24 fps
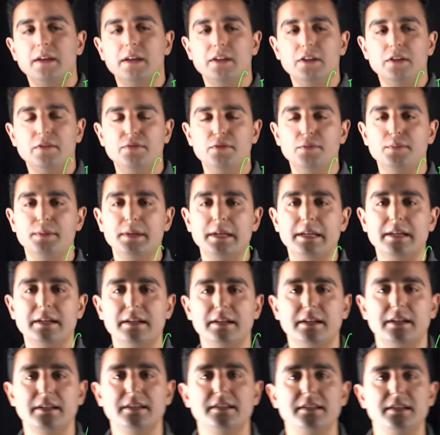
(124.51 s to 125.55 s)
And if you
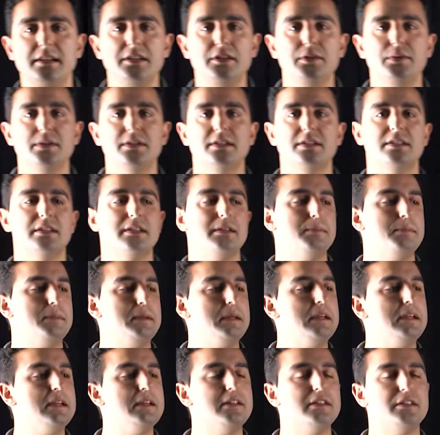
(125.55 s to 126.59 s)
continuously
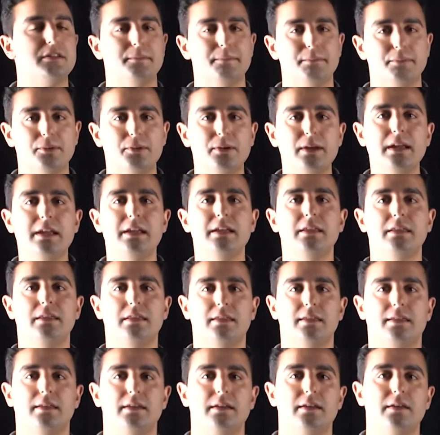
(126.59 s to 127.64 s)
begin to
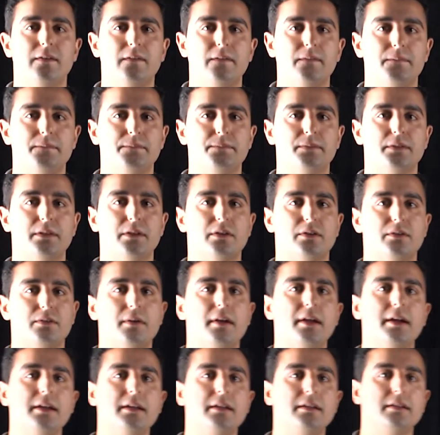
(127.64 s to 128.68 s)
breathe,
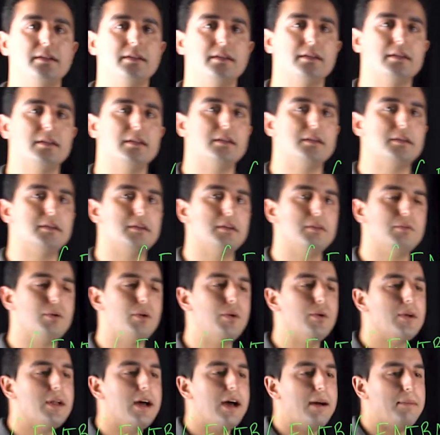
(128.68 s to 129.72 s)
right, what
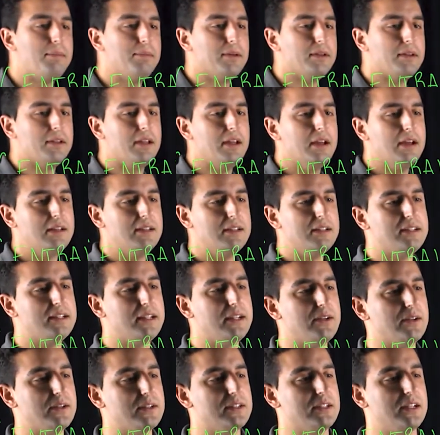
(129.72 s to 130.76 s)
would happen? This
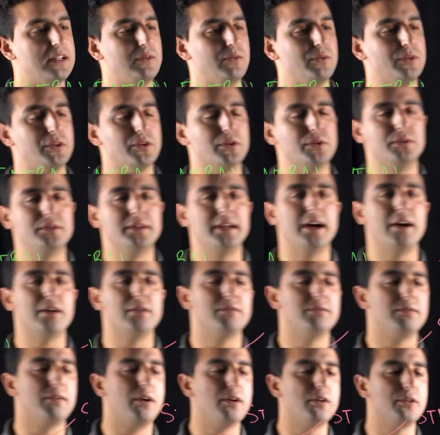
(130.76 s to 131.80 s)
irritant would go down
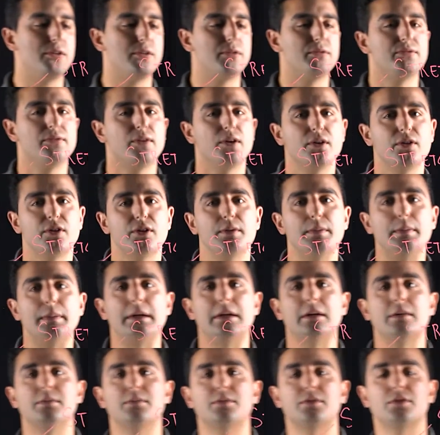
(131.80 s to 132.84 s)
farther and farther, and
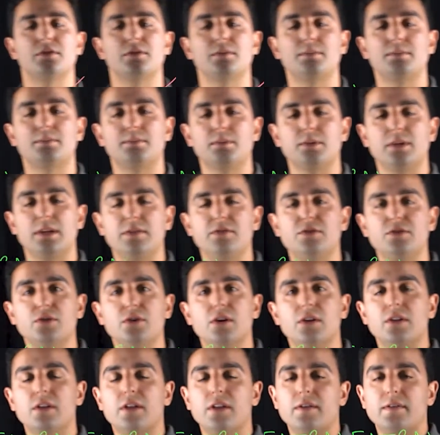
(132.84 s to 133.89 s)
it gives you
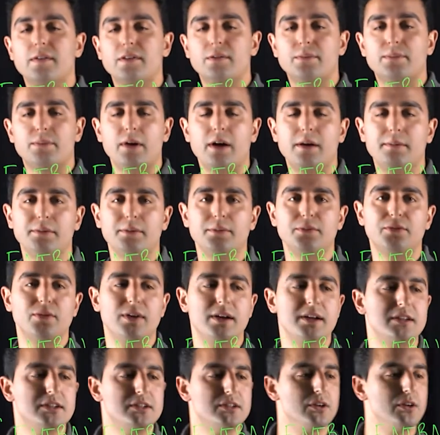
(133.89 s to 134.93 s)
a lot of other problems,
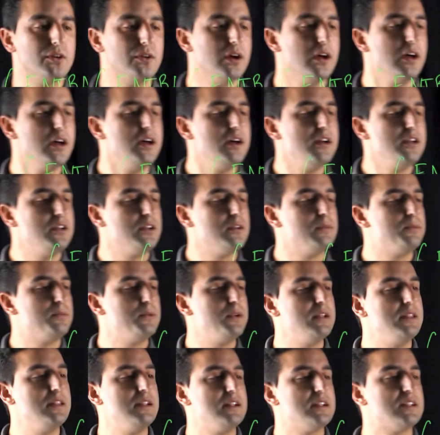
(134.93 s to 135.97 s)
right? So your
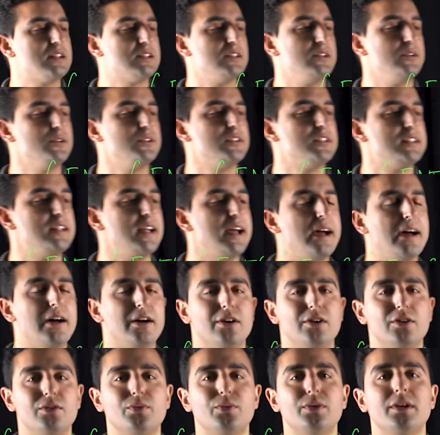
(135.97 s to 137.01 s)
breathing slows
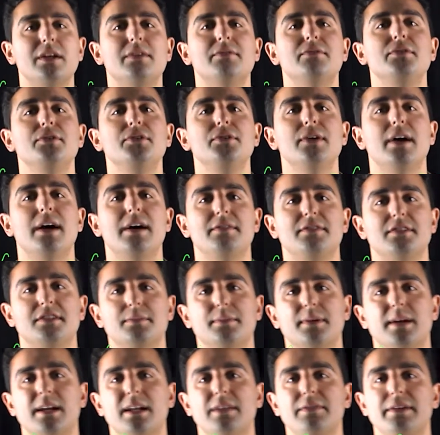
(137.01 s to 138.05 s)
down whenever you have
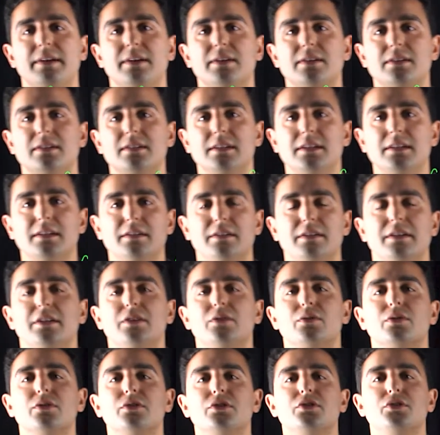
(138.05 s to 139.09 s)
some kind of irritant in
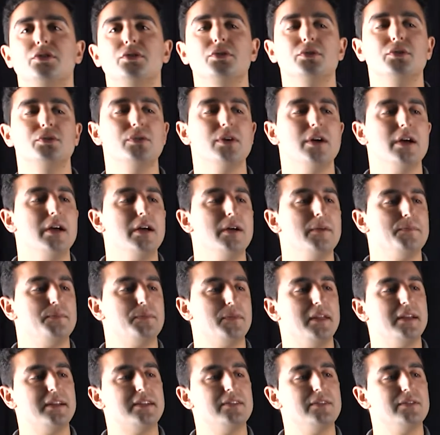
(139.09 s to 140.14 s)
order to
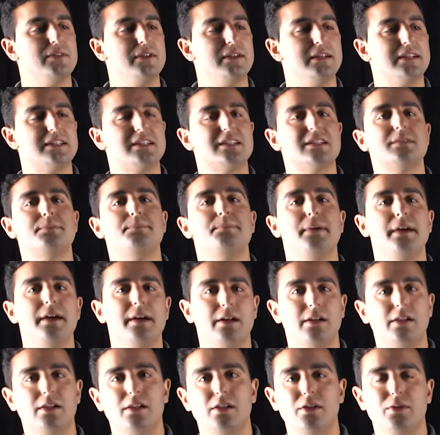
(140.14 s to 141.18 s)

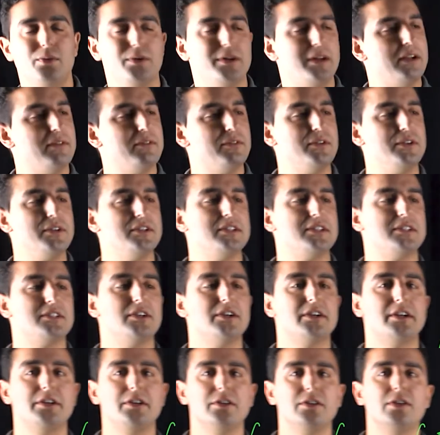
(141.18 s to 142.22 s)
expel whatever is
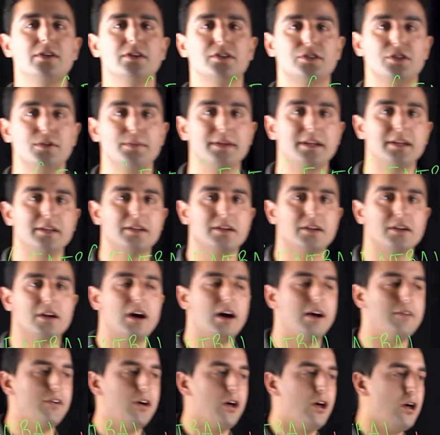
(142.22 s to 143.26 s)
stuck in your lungs. So you begin to
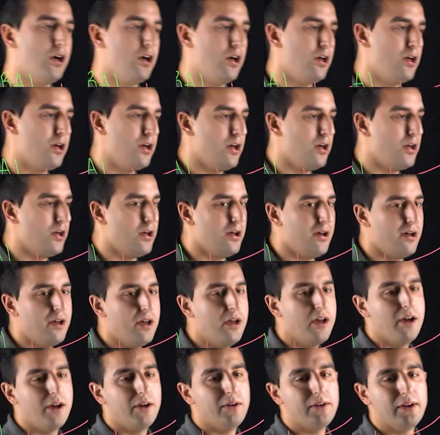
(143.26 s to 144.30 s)
cough,
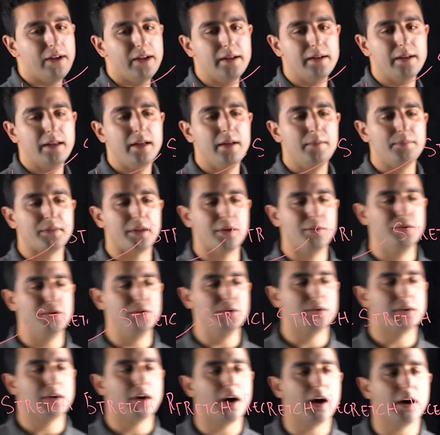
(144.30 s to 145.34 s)
right? And when
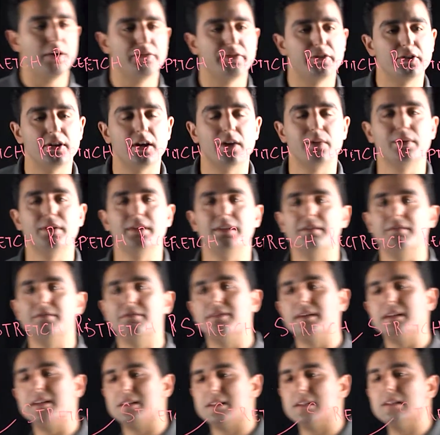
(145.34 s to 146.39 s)
you cough, you're not really
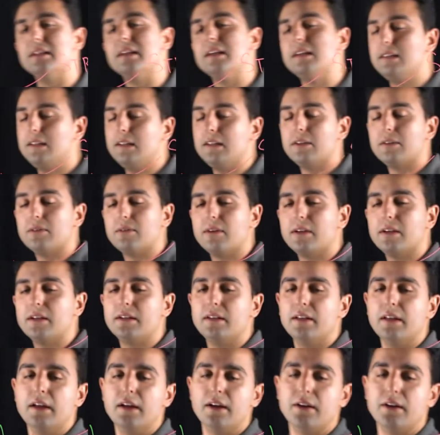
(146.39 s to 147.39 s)
ventilating, right?